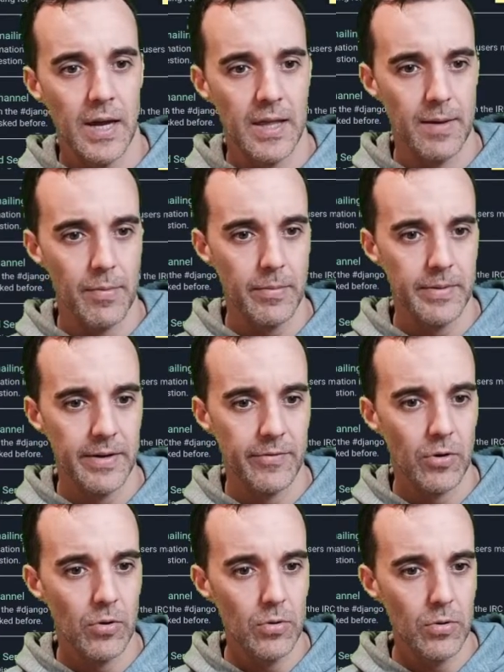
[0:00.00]
They probably have a
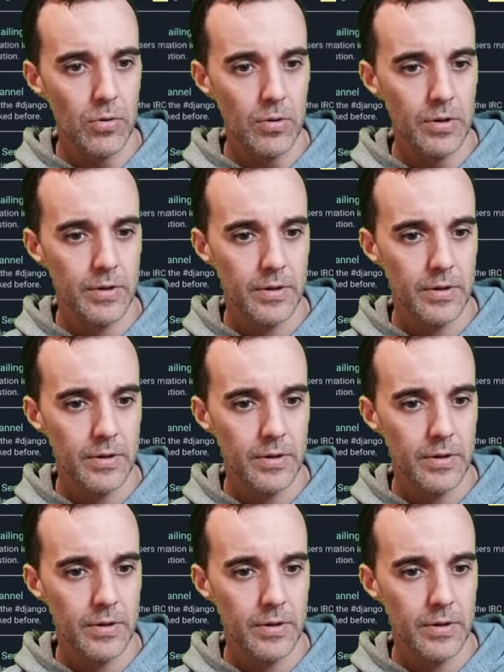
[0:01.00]
whole